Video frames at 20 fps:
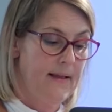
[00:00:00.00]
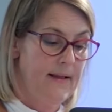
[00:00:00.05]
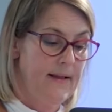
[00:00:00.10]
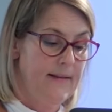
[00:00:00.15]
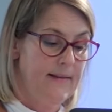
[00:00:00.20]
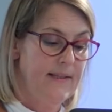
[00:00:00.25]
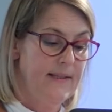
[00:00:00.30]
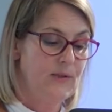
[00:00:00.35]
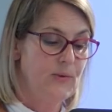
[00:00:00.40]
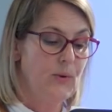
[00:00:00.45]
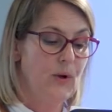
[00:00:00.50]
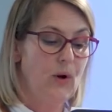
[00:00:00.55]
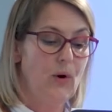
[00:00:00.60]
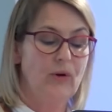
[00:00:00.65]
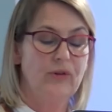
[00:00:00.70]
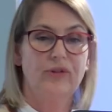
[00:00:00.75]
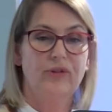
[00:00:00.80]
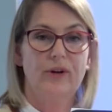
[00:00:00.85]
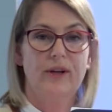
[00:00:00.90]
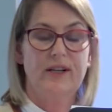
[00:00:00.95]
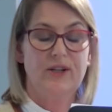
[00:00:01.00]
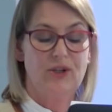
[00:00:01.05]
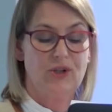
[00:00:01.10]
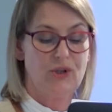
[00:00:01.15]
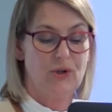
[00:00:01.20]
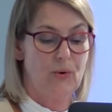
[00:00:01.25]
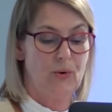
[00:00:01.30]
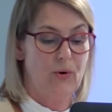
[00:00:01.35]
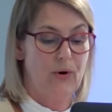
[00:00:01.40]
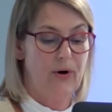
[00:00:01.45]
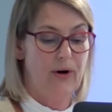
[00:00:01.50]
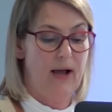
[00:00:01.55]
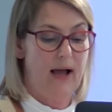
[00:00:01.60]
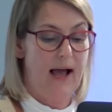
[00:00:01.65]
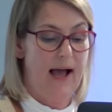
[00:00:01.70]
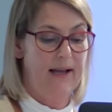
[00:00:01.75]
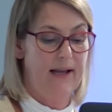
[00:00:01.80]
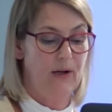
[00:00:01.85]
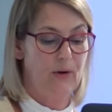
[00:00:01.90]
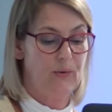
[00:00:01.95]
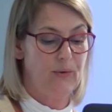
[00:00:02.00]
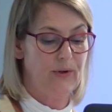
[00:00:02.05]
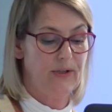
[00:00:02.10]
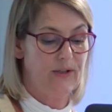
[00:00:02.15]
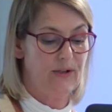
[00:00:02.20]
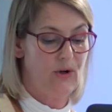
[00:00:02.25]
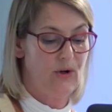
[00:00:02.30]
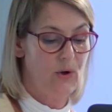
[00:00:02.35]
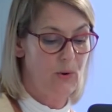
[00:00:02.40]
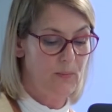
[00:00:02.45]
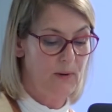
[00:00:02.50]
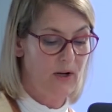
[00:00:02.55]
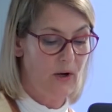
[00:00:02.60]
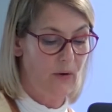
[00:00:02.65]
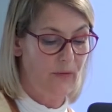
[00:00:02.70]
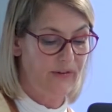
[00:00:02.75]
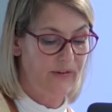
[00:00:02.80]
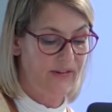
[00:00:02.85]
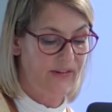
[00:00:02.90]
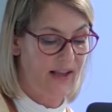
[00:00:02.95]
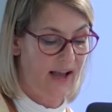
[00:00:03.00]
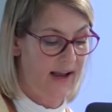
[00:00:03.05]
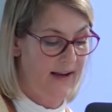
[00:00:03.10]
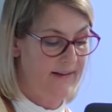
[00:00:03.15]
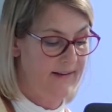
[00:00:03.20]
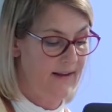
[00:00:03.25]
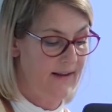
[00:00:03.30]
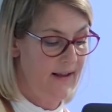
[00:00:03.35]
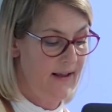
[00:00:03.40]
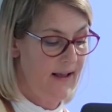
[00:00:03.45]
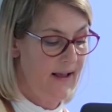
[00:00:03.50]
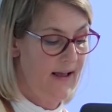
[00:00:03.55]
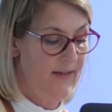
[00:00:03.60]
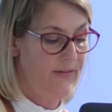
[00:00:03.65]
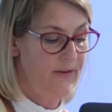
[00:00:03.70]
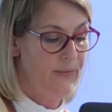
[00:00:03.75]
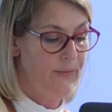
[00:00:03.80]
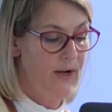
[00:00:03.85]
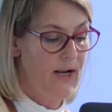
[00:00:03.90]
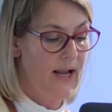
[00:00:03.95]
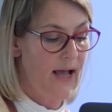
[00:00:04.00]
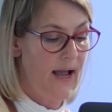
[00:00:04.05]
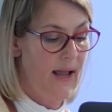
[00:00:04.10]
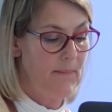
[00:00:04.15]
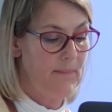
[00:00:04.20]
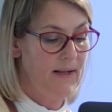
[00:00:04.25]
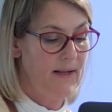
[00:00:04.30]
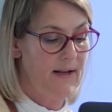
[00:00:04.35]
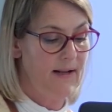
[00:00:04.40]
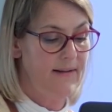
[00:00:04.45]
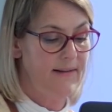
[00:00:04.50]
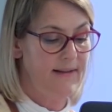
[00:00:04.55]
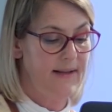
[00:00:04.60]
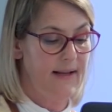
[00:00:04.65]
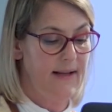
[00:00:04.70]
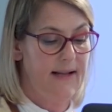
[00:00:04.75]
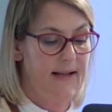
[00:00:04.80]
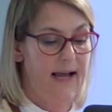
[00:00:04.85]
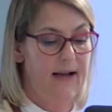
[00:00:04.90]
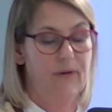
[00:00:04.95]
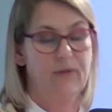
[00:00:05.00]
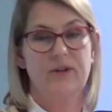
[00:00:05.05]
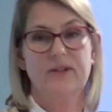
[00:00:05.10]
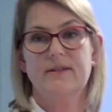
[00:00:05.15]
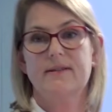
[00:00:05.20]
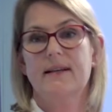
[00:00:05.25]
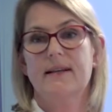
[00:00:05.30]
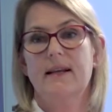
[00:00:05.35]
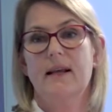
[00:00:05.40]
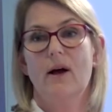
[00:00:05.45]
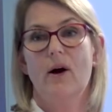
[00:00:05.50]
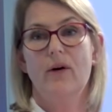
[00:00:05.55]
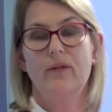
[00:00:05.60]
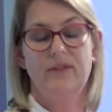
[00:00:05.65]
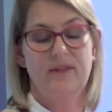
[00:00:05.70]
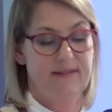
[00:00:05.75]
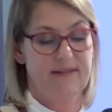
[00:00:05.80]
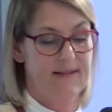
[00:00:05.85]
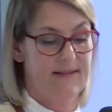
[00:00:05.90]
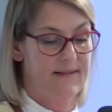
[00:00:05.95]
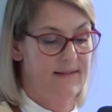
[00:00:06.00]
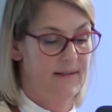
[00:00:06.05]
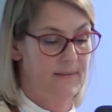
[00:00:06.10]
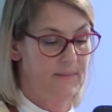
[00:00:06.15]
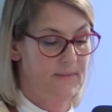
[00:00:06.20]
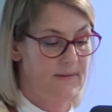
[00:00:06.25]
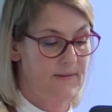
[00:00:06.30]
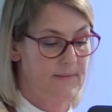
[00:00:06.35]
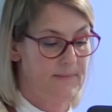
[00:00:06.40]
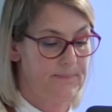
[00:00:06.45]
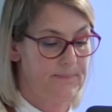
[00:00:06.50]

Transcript: This will also ensure adequate human oversight and the reliability and accuracy of the systems.